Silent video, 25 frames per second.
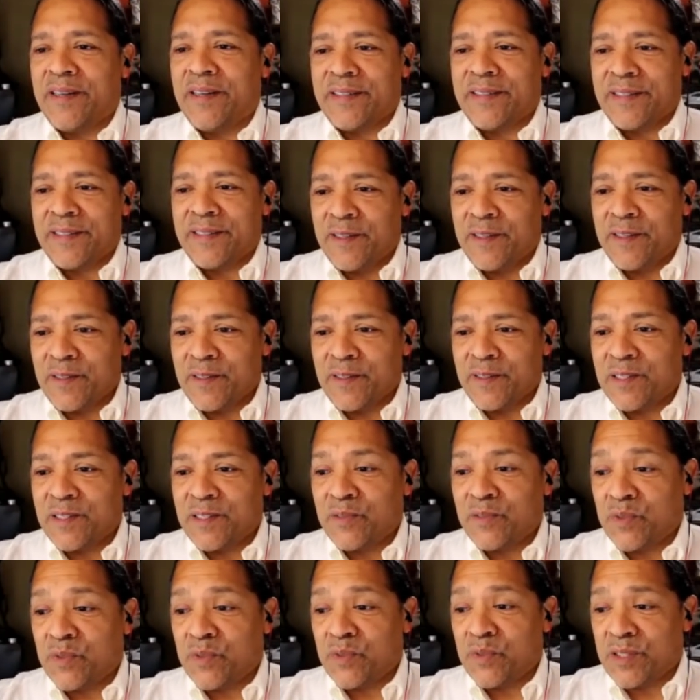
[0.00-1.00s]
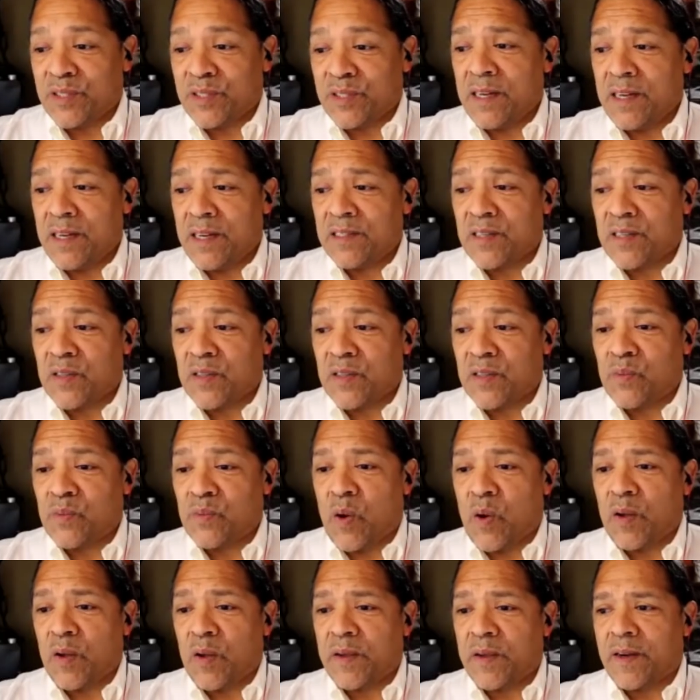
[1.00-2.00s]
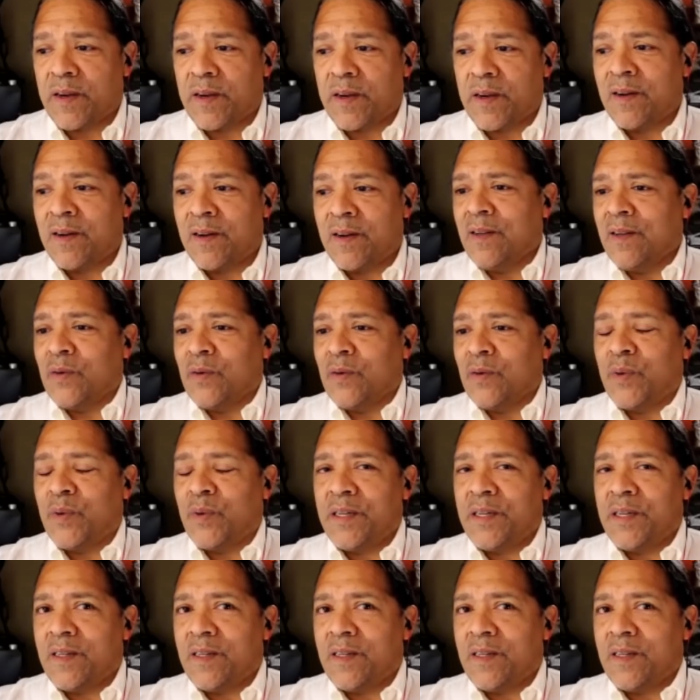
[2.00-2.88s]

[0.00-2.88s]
The sign is on the wall here. When